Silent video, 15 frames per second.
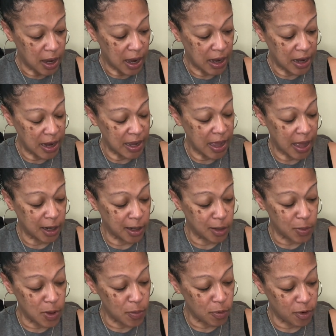And they got other
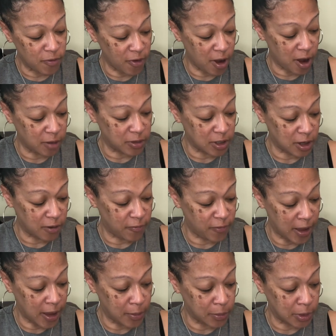people involved in your
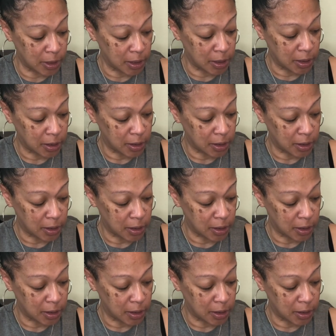family.